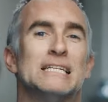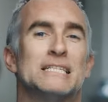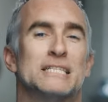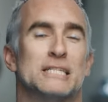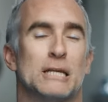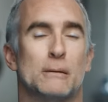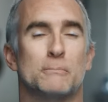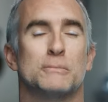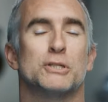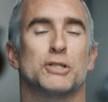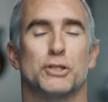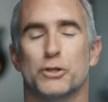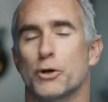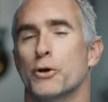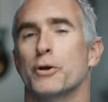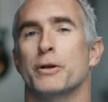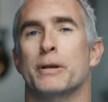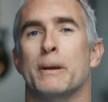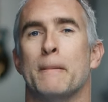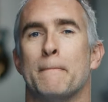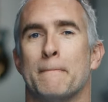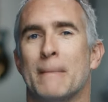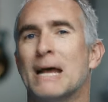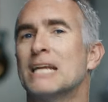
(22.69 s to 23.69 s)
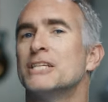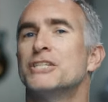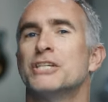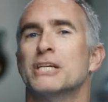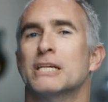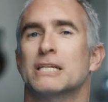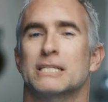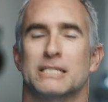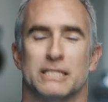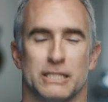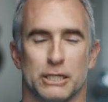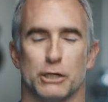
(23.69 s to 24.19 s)
some certain
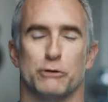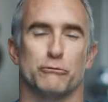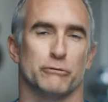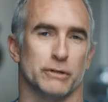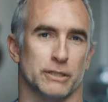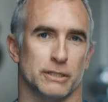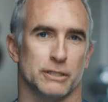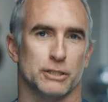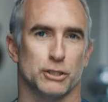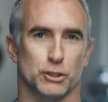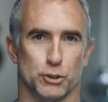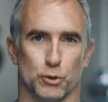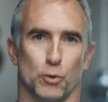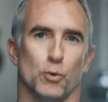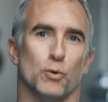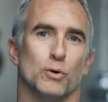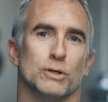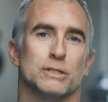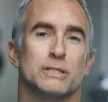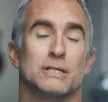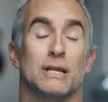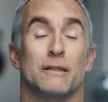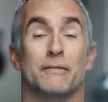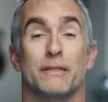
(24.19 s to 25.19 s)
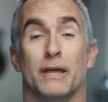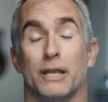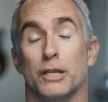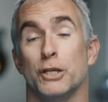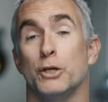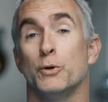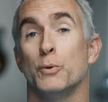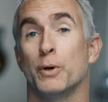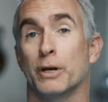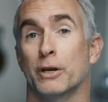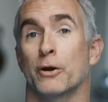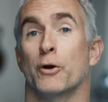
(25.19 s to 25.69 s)
magic secret sauce that
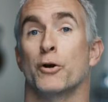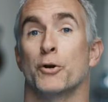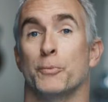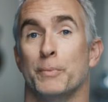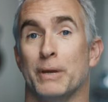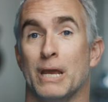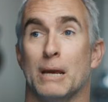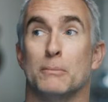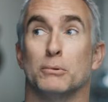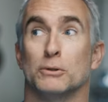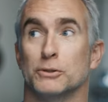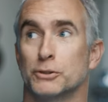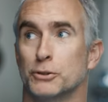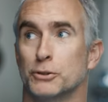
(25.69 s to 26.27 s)
you are going to be able